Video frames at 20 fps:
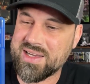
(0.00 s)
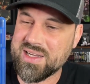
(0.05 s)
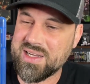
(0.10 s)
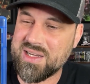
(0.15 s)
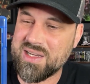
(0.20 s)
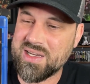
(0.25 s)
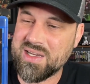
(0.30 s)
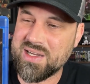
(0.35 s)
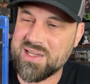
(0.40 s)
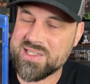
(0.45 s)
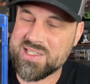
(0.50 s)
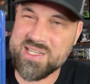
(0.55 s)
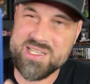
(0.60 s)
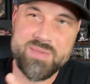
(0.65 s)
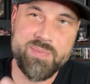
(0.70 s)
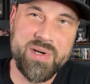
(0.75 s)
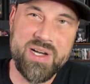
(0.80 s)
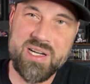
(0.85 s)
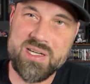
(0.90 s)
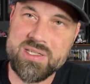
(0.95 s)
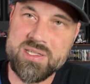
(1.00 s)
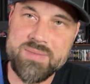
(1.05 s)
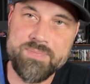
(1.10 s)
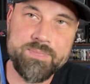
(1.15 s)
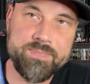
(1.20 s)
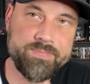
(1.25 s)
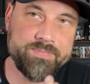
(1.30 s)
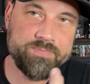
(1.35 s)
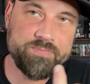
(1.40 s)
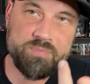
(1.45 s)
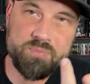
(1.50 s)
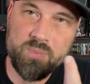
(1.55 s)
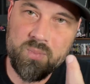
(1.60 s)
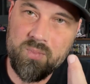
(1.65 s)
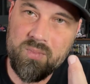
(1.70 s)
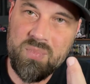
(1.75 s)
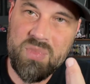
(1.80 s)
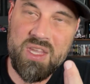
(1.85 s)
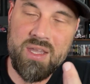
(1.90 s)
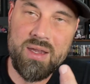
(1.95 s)
$6.
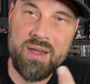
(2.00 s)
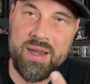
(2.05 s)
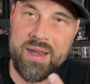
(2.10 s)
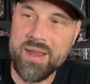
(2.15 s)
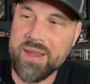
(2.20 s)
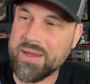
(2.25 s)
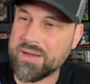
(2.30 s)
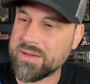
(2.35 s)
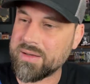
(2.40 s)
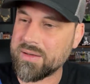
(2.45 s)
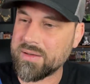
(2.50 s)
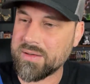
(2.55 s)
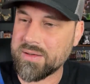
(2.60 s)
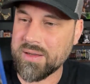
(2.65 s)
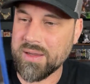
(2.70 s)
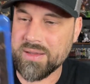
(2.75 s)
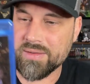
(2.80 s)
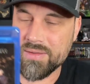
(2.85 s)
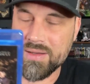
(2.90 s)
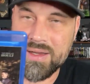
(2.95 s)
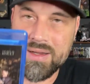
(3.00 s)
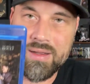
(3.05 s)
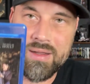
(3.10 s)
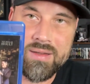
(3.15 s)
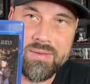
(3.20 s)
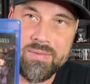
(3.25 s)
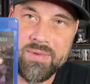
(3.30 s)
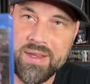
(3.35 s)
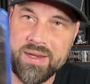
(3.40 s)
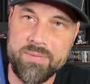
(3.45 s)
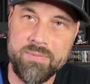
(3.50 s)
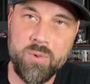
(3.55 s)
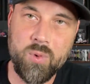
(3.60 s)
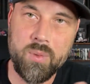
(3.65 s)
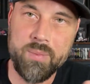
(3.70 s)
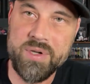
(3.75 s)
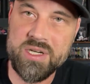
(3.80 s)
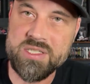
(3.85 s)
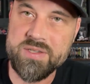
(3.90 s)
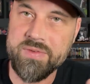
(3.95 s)
And got like $4 for
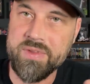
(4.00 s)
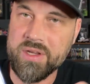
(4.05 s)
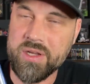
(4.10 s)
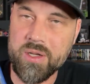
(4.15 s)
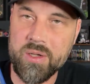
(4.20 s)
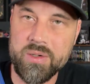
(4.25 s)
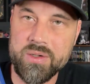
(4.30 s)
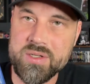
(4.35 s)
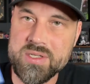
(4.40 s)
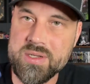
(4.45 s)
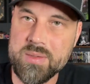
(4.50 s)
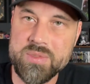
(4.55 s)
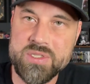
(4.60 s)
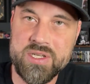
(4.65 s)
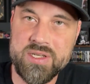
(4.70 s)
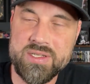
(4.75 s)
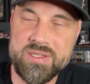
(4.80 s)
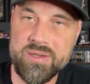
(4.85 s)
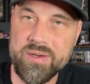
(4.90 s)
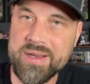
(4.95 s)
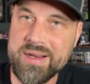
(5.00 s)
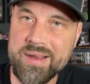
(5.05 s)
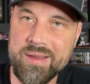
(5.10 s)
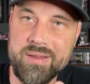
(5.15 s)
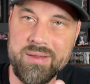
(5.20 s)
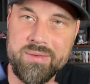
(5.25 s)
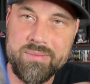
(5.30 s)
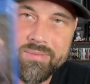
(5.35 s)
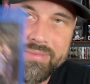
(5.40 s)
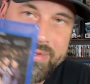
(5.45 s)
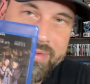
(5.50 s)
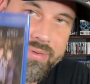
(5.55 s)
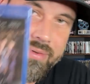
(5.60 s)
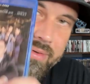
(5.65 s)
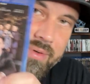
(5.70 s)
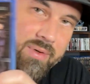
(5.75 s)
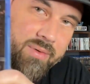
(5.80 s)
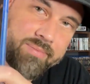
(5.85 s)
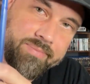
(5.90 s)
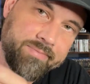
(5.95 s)
the code or some shit. So I got,
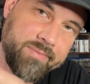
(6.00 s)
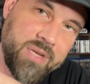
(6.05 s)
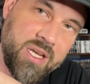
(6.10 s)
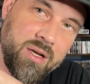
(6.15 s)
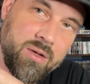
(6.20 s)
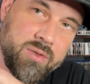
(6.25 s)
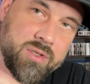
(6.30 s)
you know,